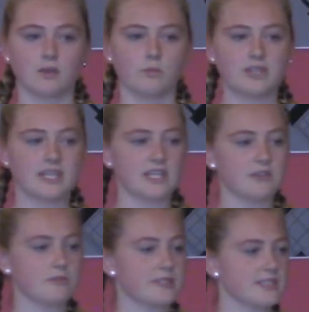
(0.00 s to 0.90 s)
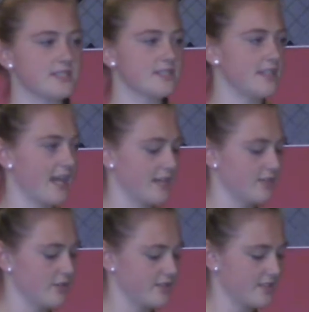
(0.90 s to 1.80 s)
when he was
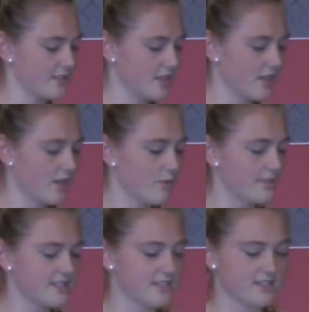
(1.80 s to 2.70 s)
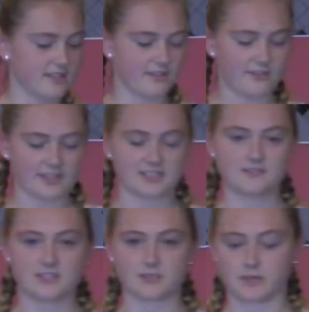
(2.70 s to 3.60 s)
diagnosed with
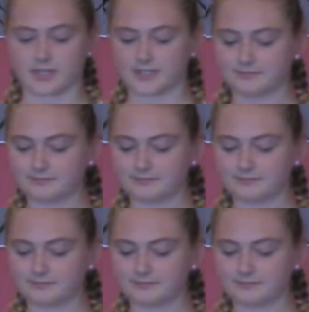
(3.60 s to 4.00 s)
schizoaffective disorder.